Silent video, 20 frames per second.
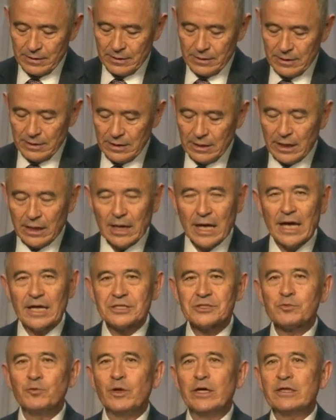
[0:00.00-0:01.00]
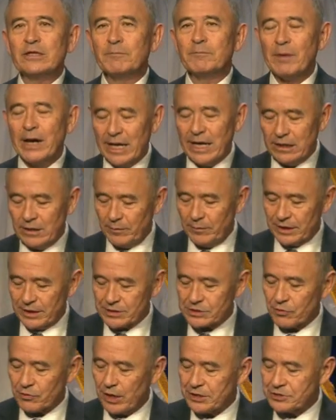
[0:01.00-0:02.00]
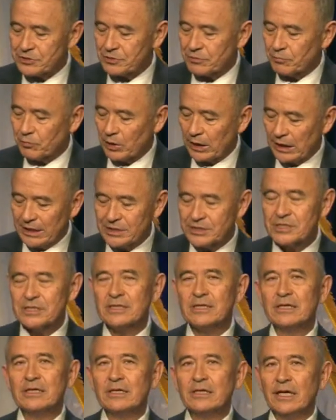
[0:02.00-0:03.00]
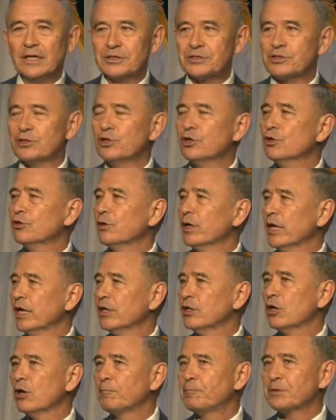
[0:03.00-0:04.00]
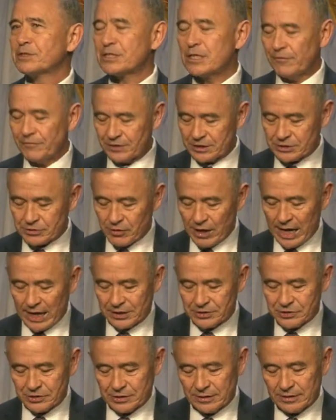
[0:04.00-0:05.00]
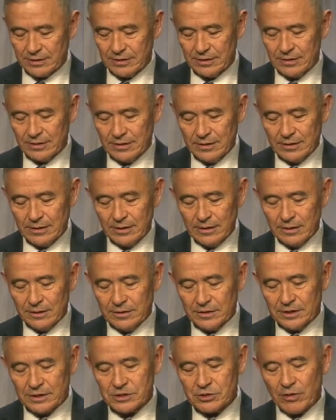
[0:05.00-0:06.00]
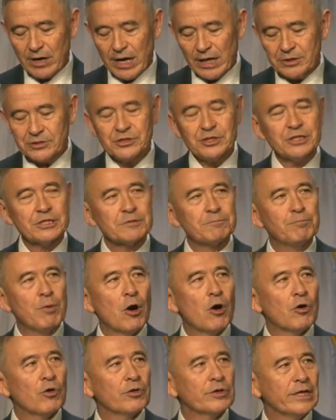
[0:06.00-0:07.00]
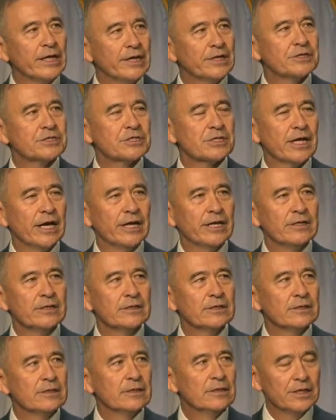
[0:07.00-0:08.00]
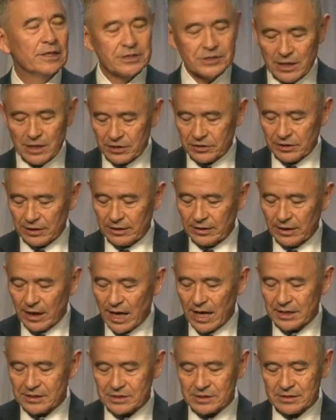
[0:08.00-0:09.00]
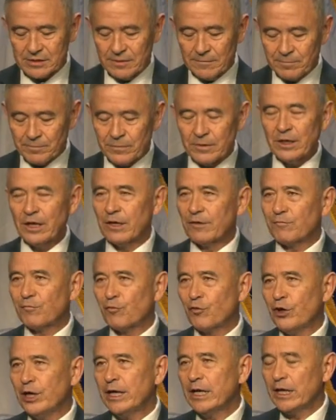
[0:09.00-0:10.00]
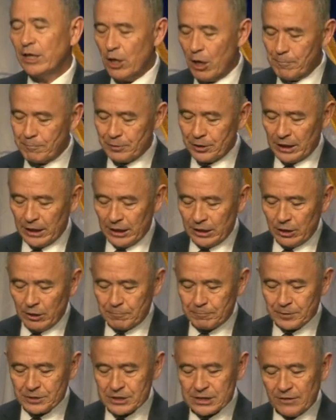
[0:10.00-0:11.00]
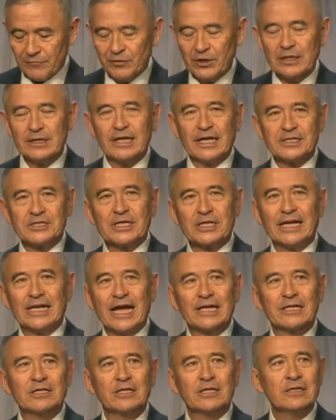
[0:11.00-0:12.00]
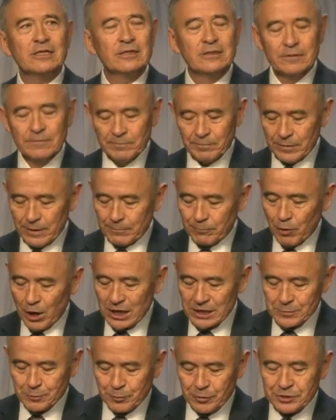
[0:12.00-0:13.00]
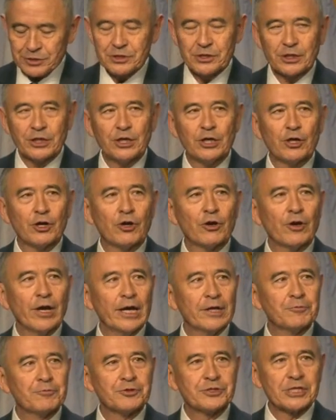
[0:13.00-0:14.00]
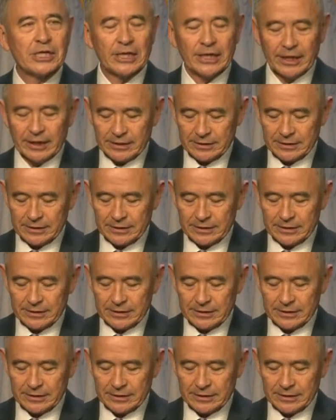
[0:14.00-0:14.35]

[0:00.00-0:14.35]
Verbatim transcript: And last week, the Biden administration released its new Indo Pacific strategy. This strategy's bold end state is nothing less than a free and open Indo Pacific that's connected, prosperous, secure, and resilient.